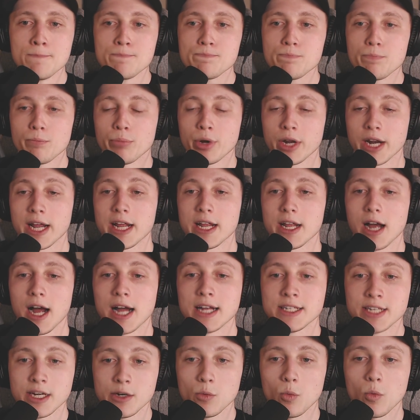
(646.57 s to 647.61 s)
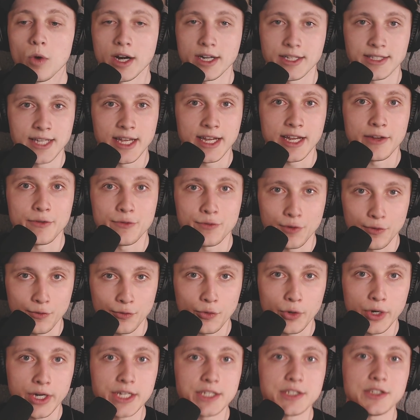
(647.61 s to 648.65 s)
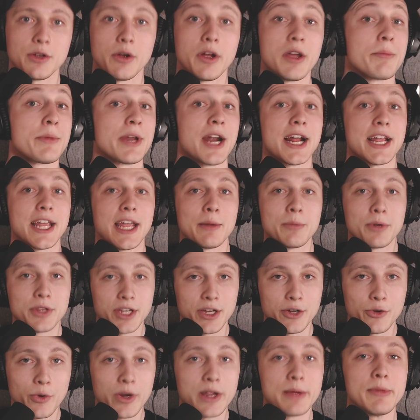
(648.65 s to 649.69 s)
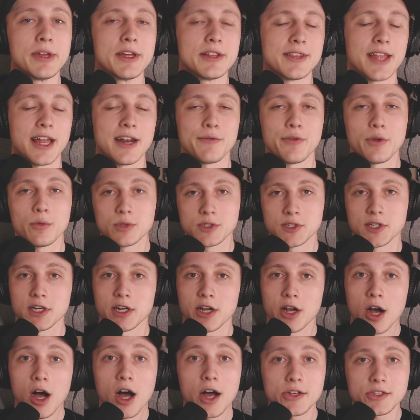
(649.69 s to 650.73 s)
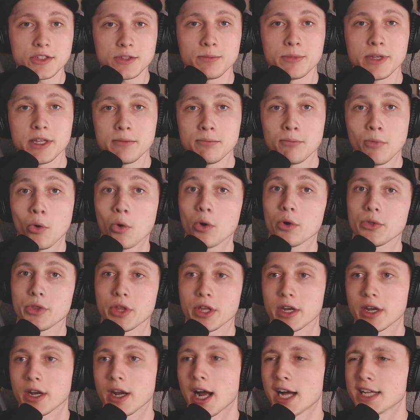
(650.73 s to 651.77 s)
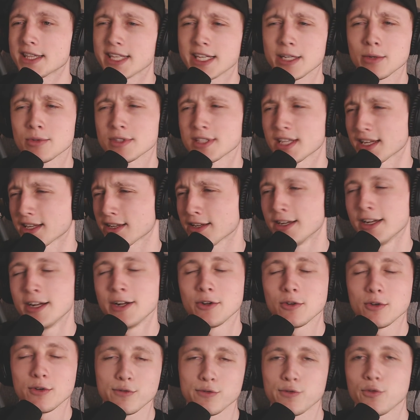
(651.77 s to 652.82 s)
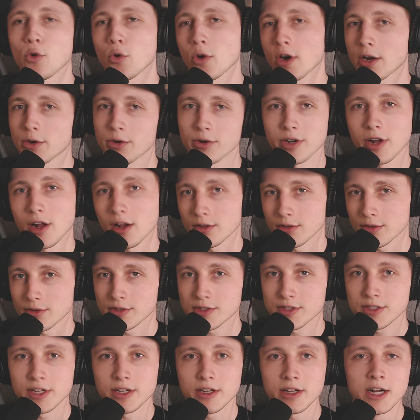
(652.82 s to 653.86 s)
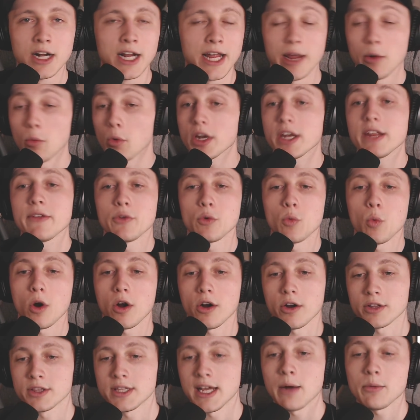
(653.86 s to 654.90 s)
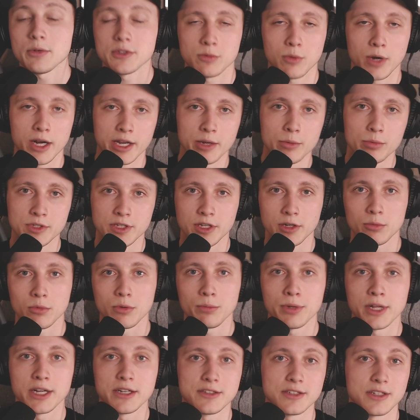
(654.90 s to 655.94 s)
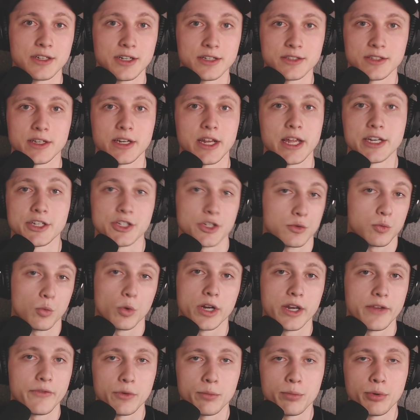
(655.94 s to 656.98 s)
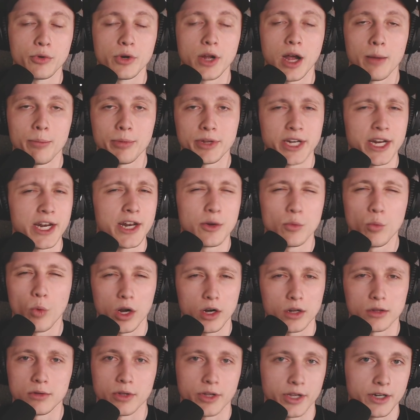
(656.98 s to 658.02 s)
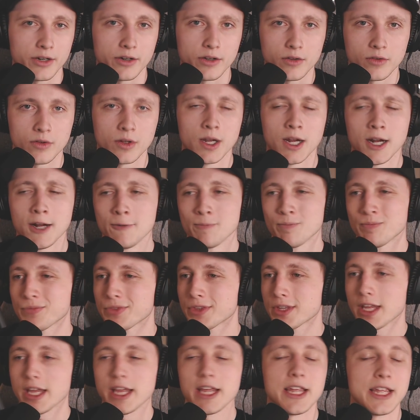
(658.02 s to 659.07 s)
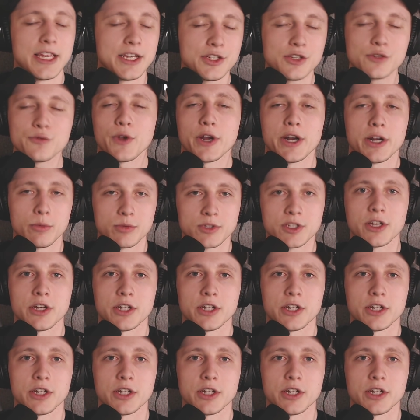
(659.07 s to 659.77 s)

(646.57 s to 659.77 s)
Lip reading: but I didn't want to take it for free. So him and I came to the agreement that if it was going to cost me more than, I think it was like $400 it wouldn't even work. That was why he was going to replace it, because it just wouldn't even boot up, and he didn't want to look into, he just figured it was a good